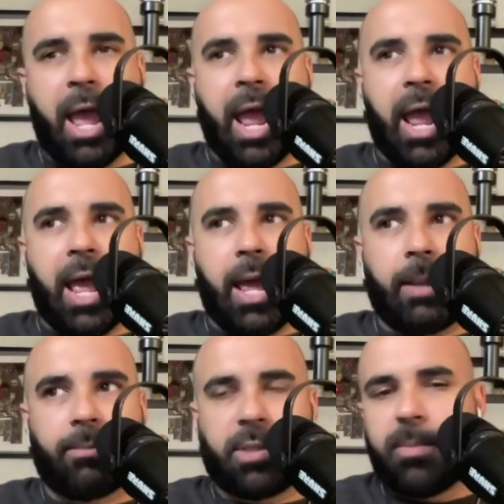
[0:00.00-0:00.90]

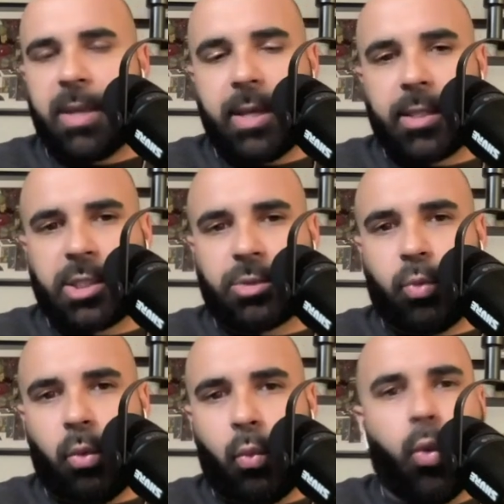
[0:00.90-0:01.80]
And to me, it's just,
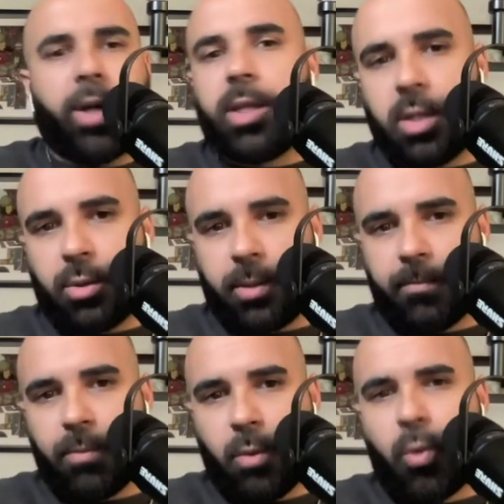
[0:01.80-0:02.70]
what are you doing?
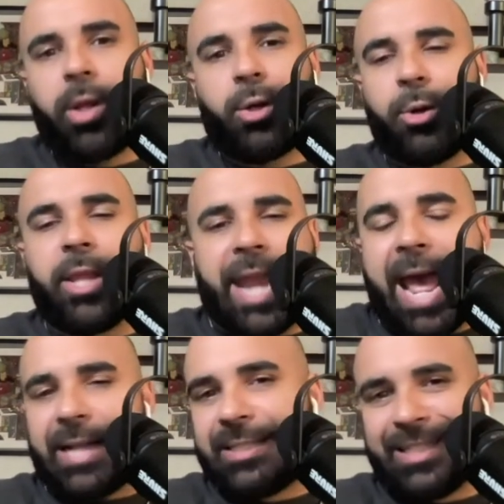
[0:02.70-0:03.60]
What are you doing? And then
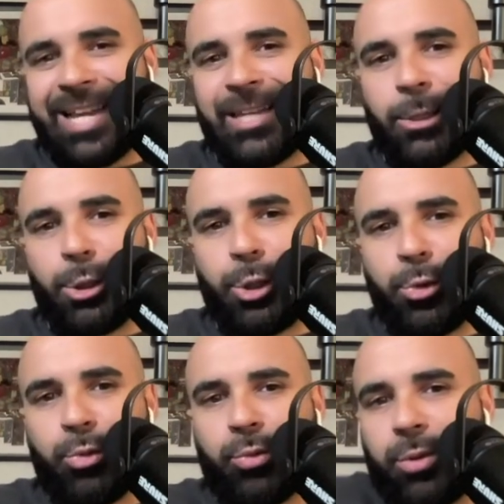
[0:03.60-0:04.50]
acting like
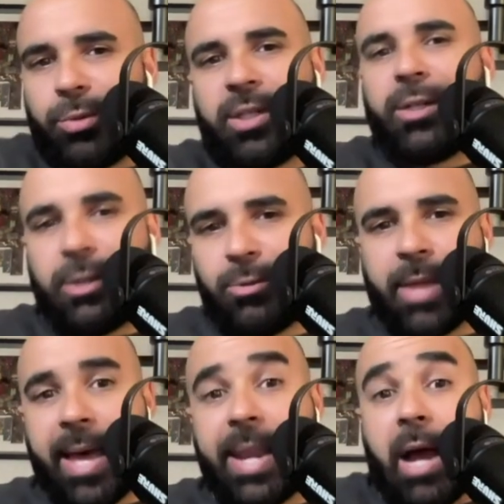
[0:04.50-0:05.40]
you didn't do
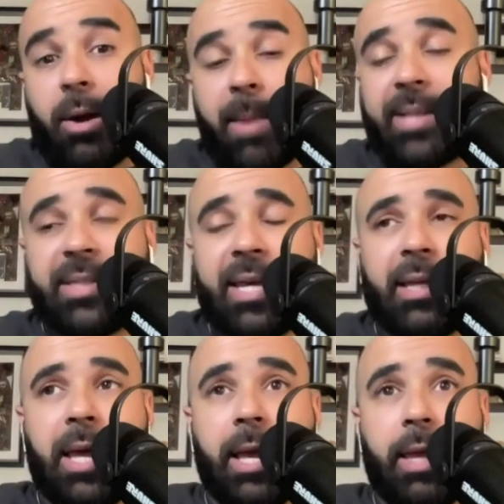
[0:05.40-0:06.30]
that. Now, I'm not
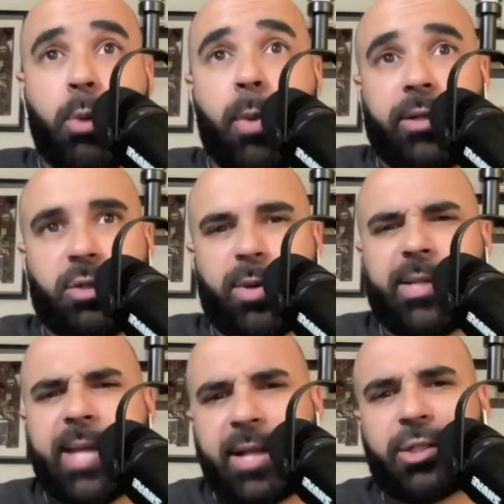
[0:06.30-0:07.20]
saying he went to
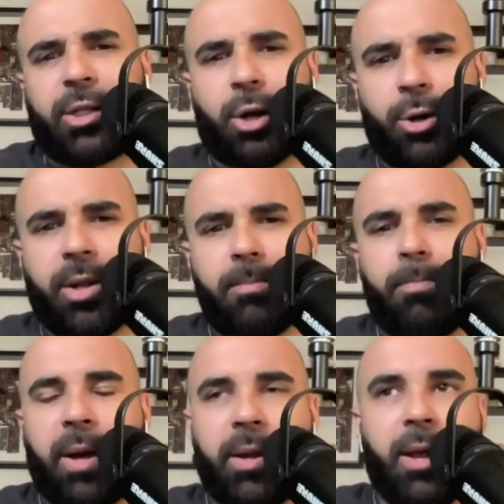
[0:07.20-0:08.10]
intentionally hurt him,
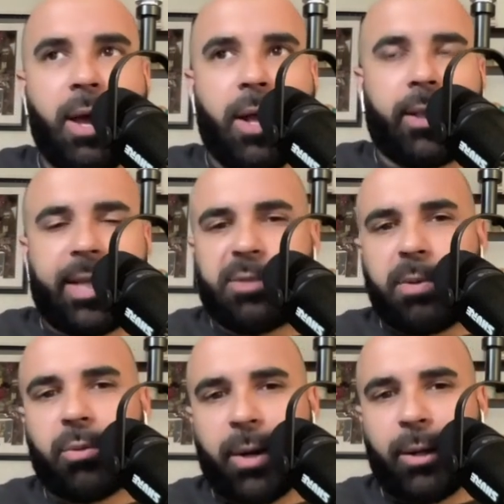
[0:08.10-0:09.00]
but let's
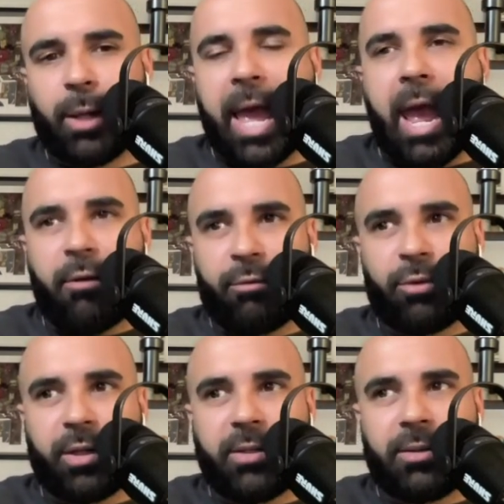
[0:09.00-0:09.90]
be real.
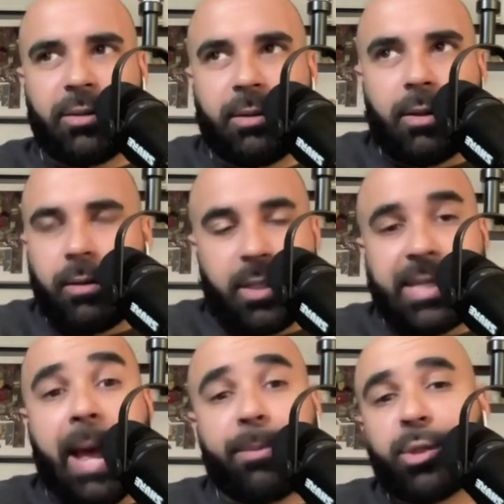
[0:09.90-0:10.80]
This
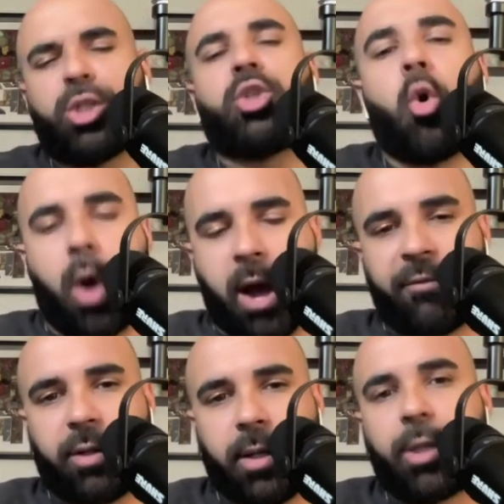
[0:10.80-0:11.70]
happens so
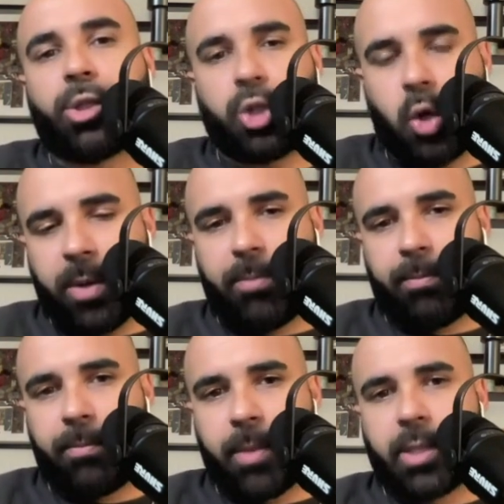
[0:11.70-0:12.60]
often in so many
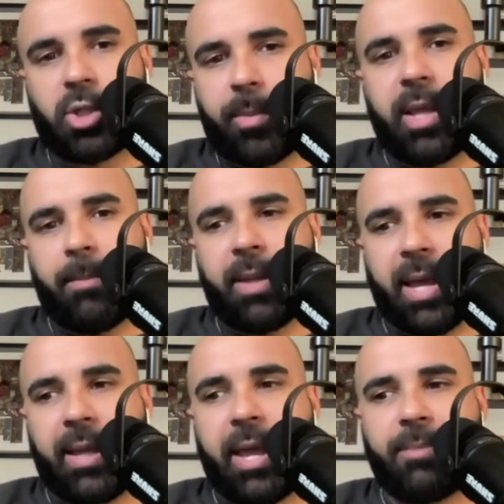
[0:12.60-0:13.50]

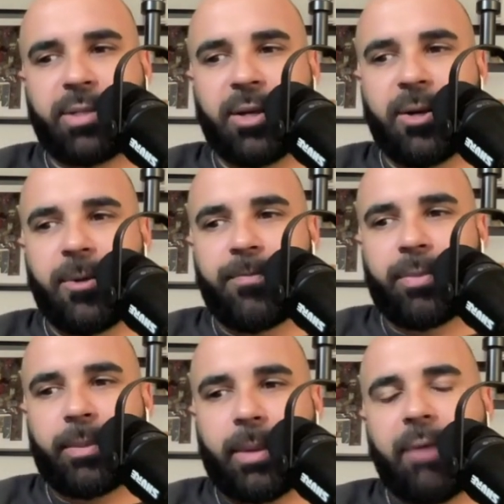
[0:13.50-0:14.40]
NBA games.
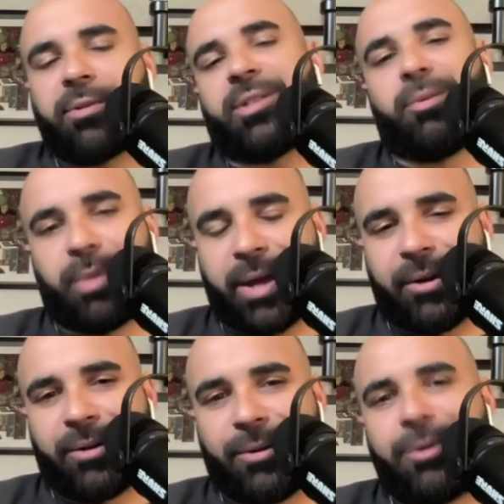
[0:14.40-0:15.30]
Every single
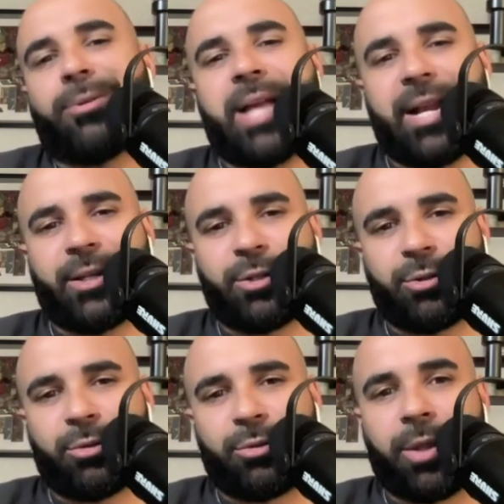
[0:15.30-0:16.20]
player knows how to
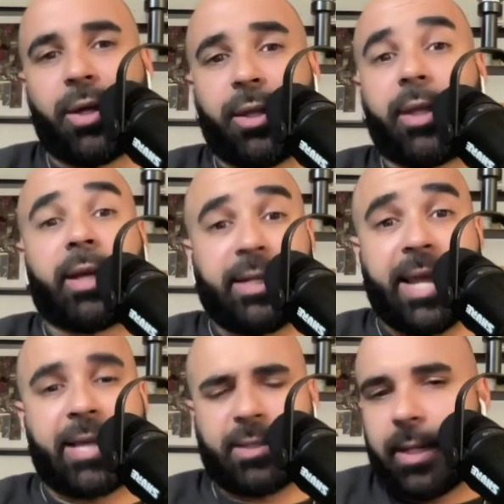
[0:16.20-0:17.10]
do the contest.